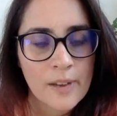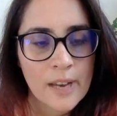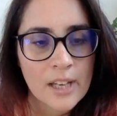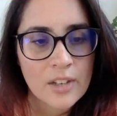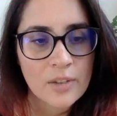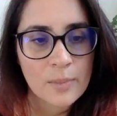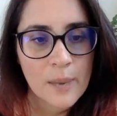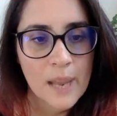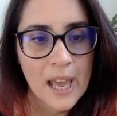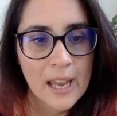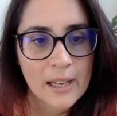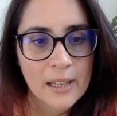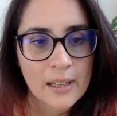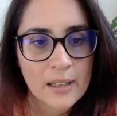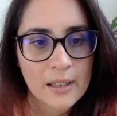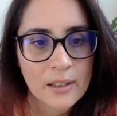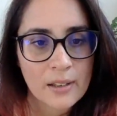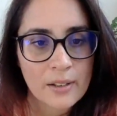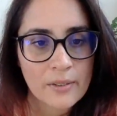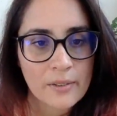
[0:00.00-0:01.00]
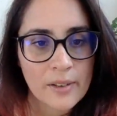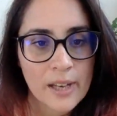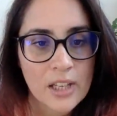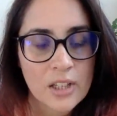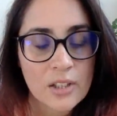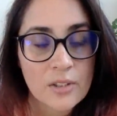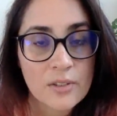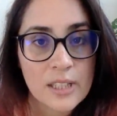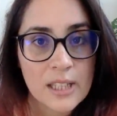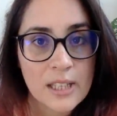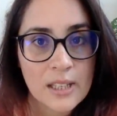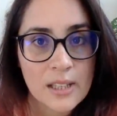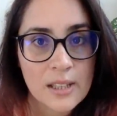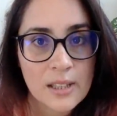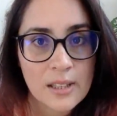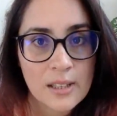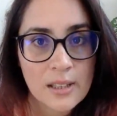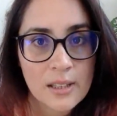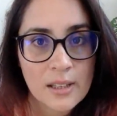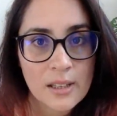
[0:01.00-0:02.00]
Flash of black, flash of
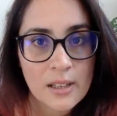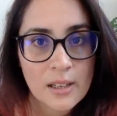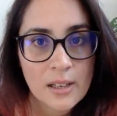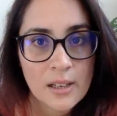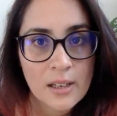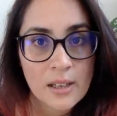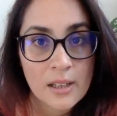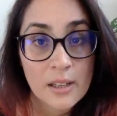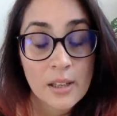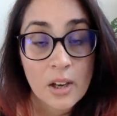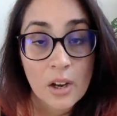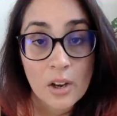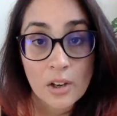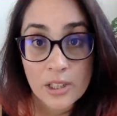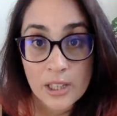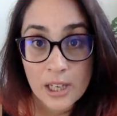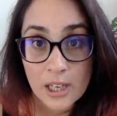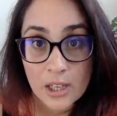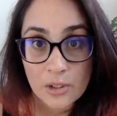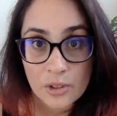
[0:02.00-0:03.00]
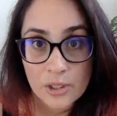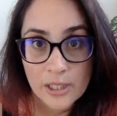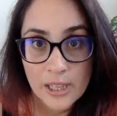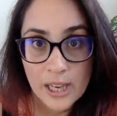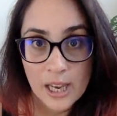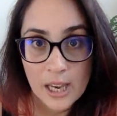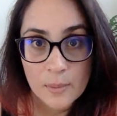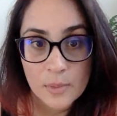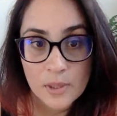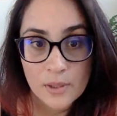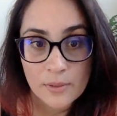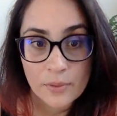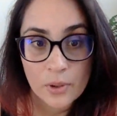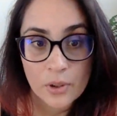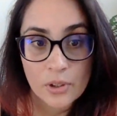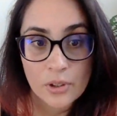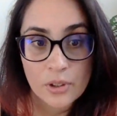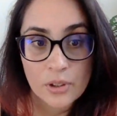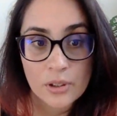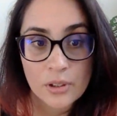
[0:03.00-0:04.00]
teeth. There are dangerous games
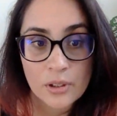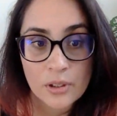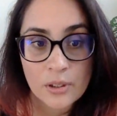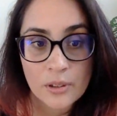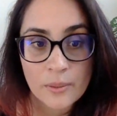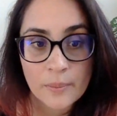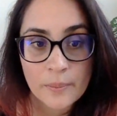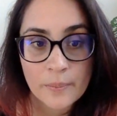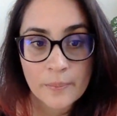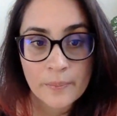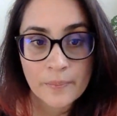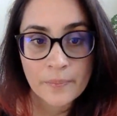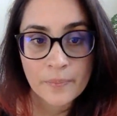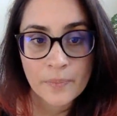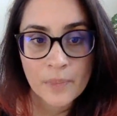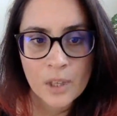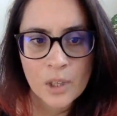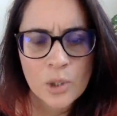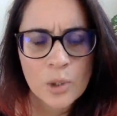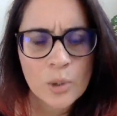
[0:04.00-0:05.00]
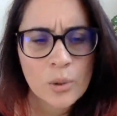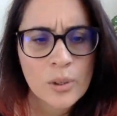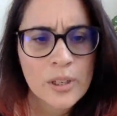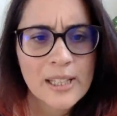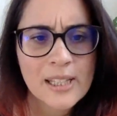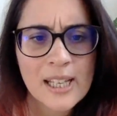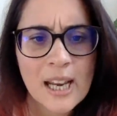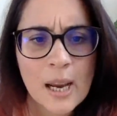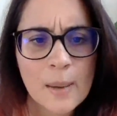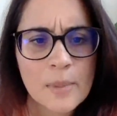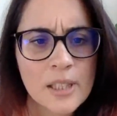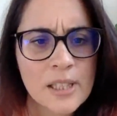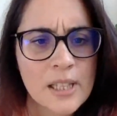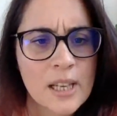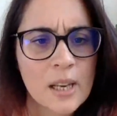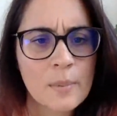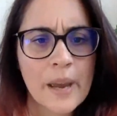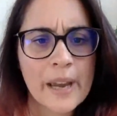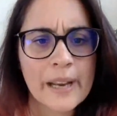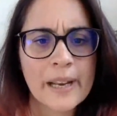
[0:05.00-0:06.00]
afoot. Surely it's time to
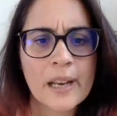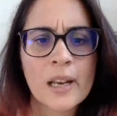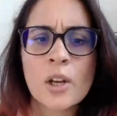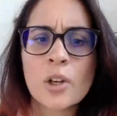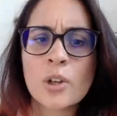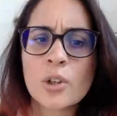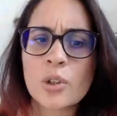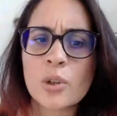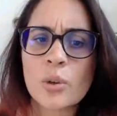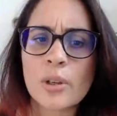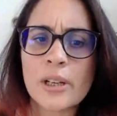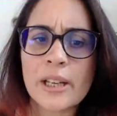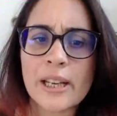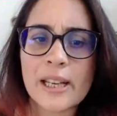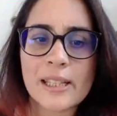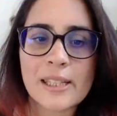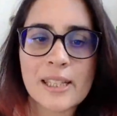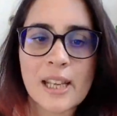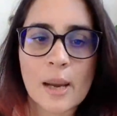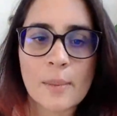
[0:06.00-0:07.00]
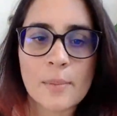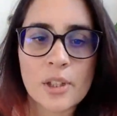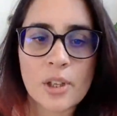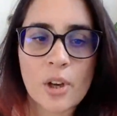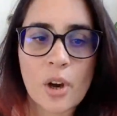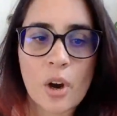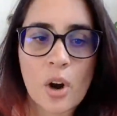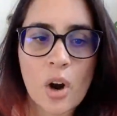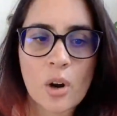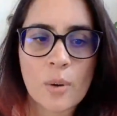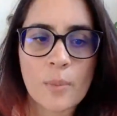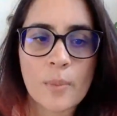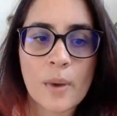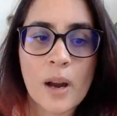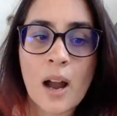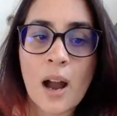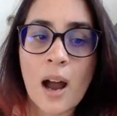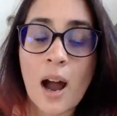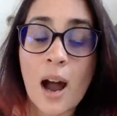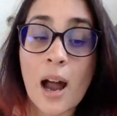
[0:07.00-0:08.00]
turn back. Surely it's time to go
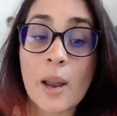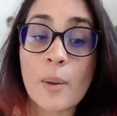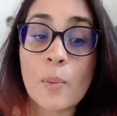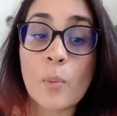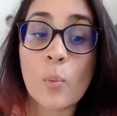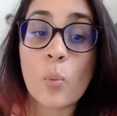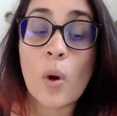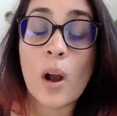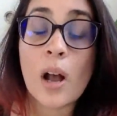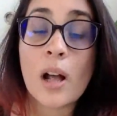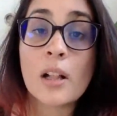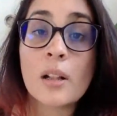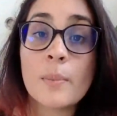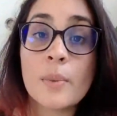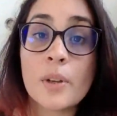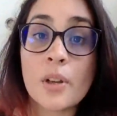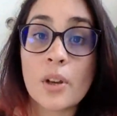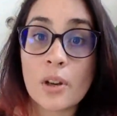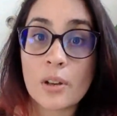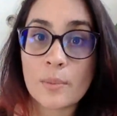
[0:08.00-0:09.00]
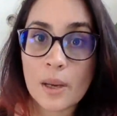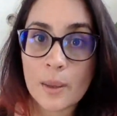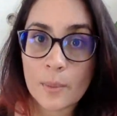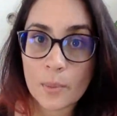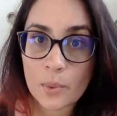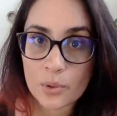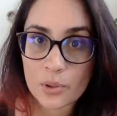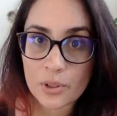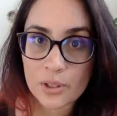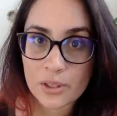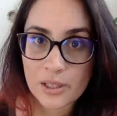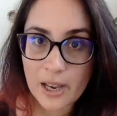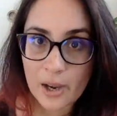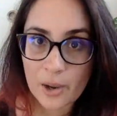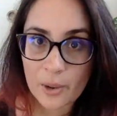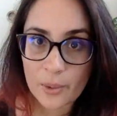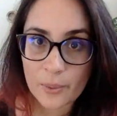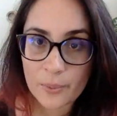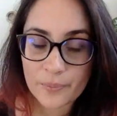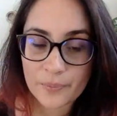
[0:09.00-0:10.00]
home. I am well beyond my borders
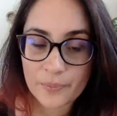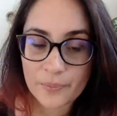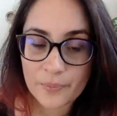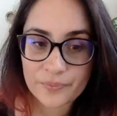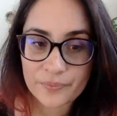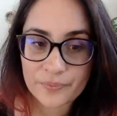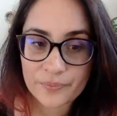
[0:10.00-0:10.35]
now.